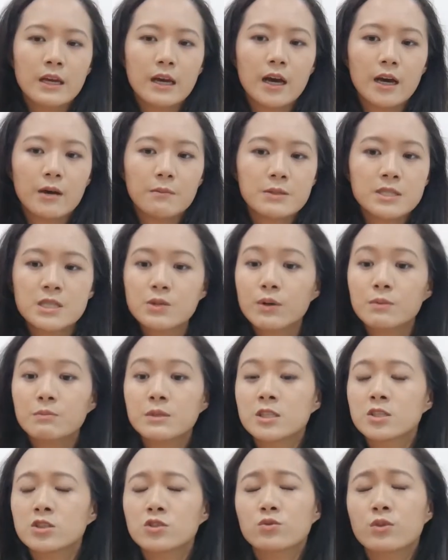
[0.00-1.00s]

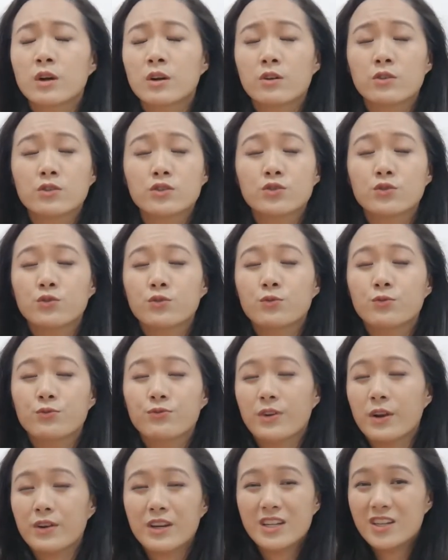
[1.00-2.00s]
BT1, BT2 are also
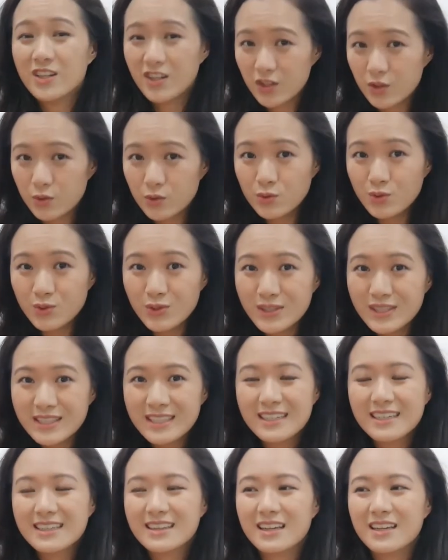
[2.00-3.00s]
very new.
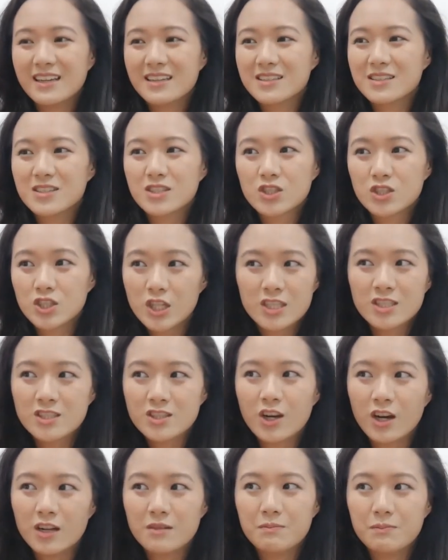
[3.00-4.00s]
They
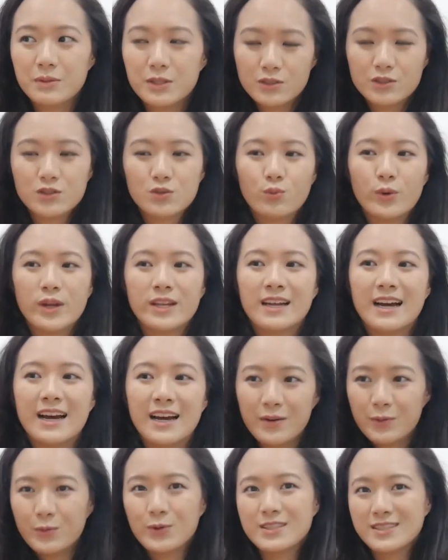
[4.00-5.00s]
just got built when
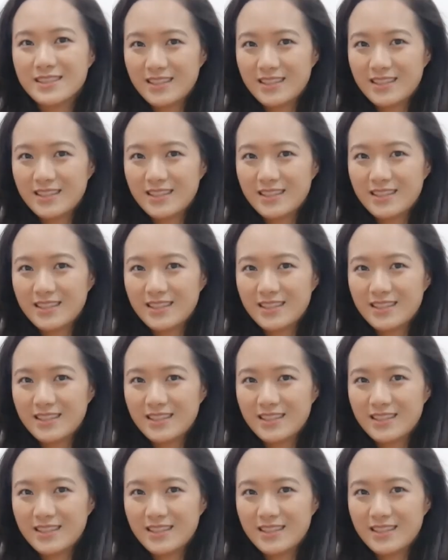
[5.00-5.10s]
I was